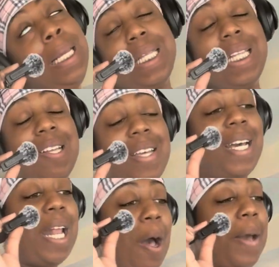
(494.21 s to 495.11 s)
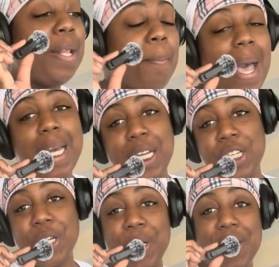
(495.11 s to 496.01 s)
The little cutout in the back of the
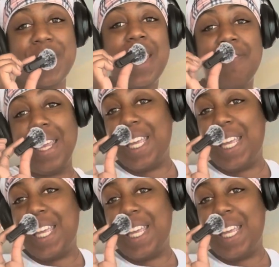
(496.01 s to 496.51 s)
shirt is giving